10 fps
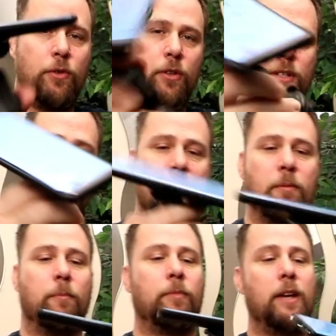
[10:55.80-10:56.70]
your
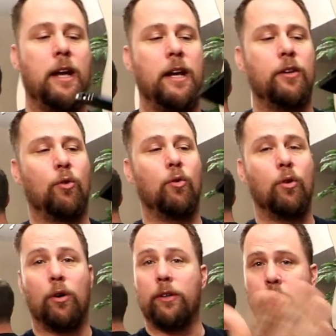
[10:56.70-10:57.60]
system, and
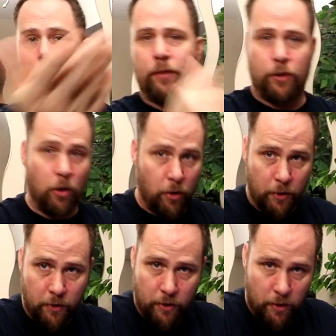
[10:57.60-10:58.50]
or, you know, if you're
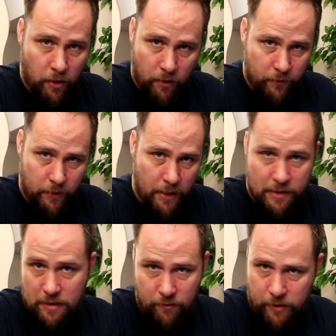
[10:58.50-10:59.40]
going off
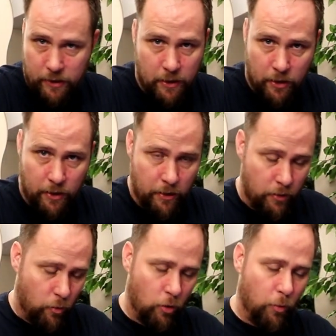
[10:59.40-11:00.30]
ATVing
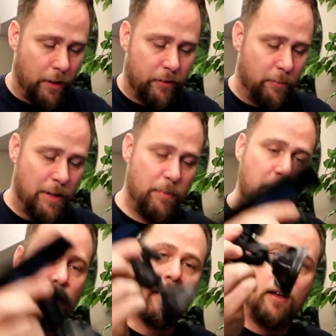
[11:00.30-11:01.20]
and or whatever it may be,